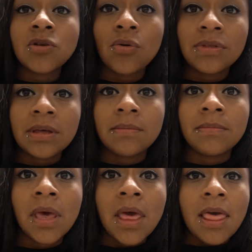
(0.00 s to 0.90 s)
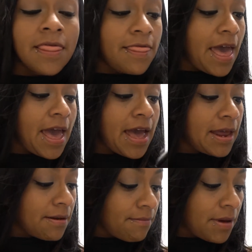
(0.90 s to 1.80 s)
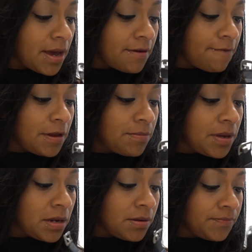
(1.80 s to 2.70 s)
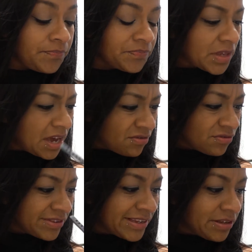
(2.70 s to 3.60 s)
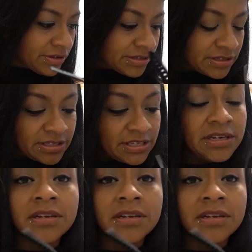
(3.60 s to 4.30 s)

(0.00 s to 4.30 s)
told them that my Fitbit, I don't think you can see